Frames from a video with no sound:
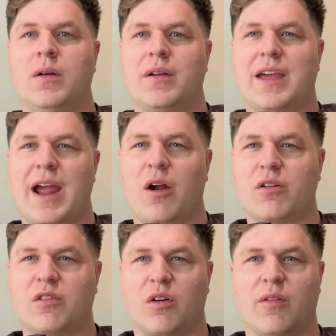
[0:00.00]

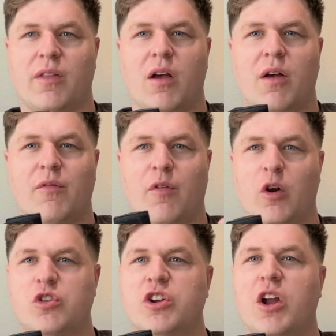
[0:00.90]
character
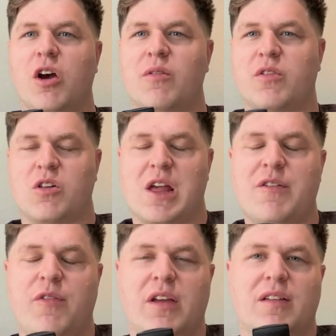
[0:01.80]
version of
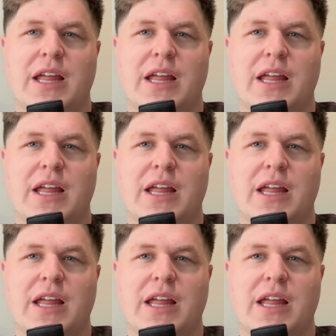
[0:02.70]
Clayface?